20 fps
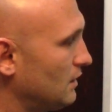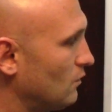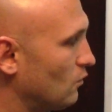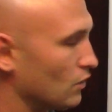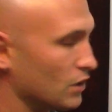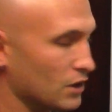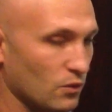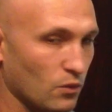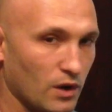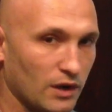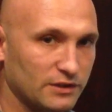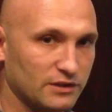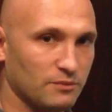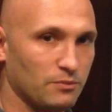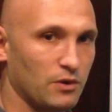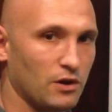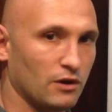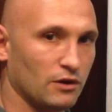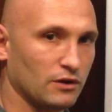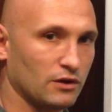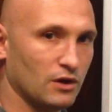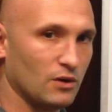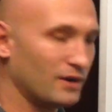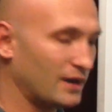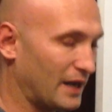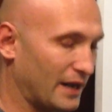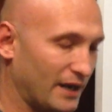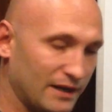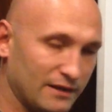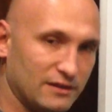where you want the ball to go
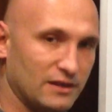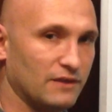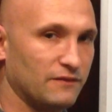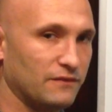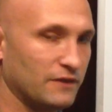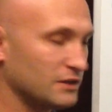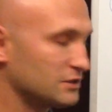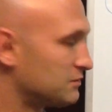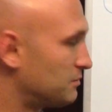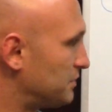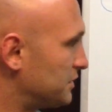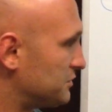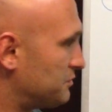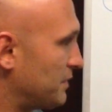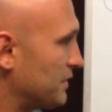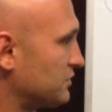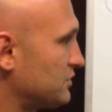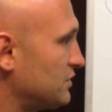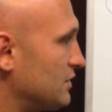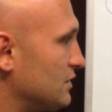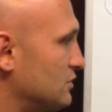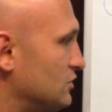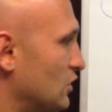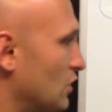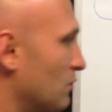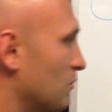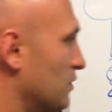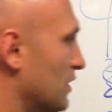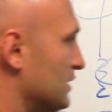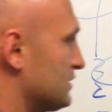in any defense, but especially in the
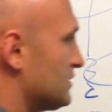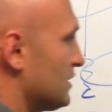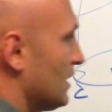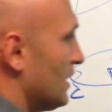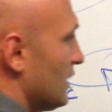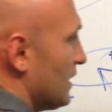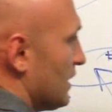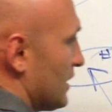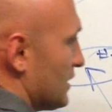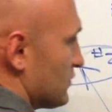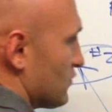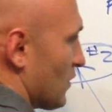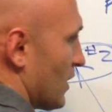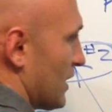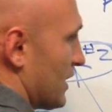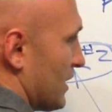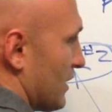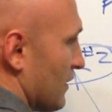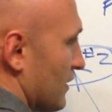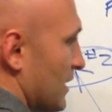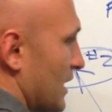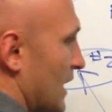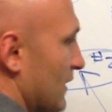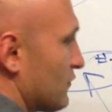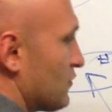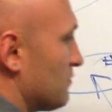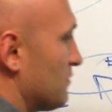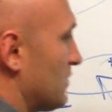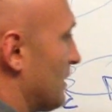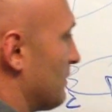zone blitz, is right here. And you have
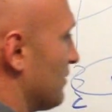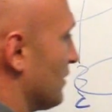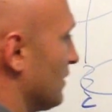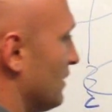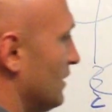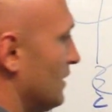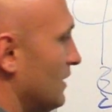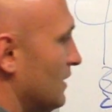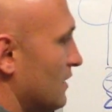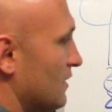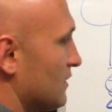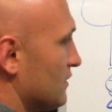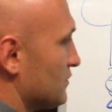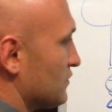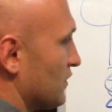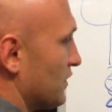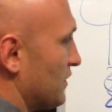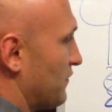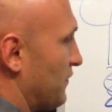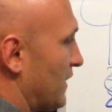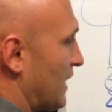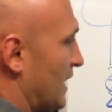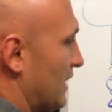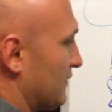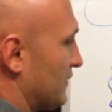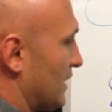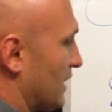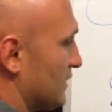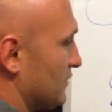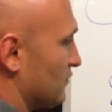to remember, there's only
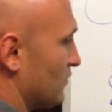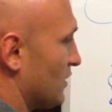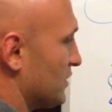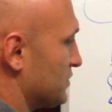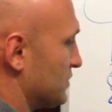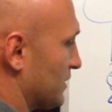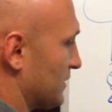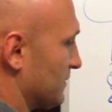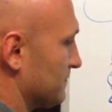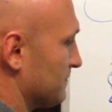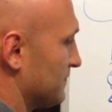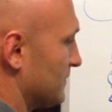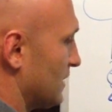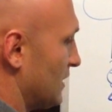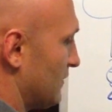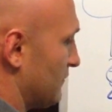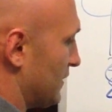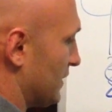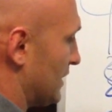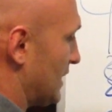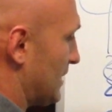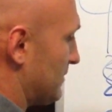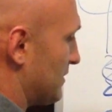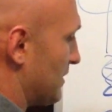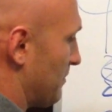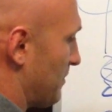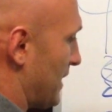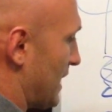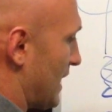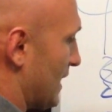5 guys rushing. They keep the
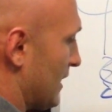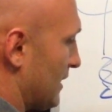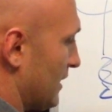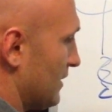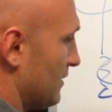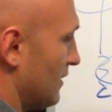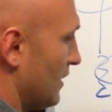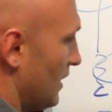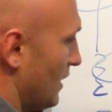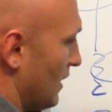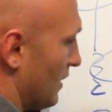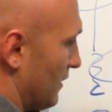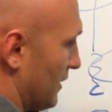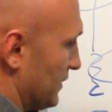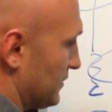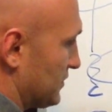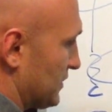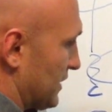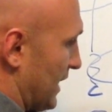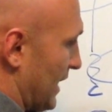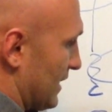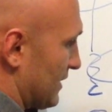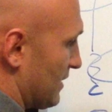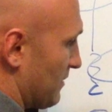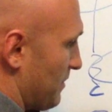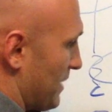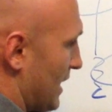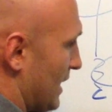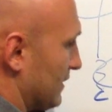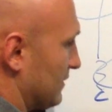back in, they scan the
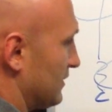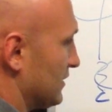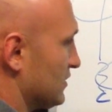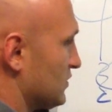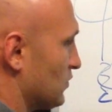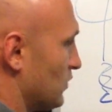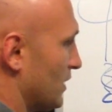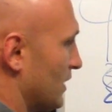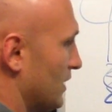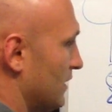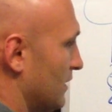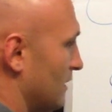back this way.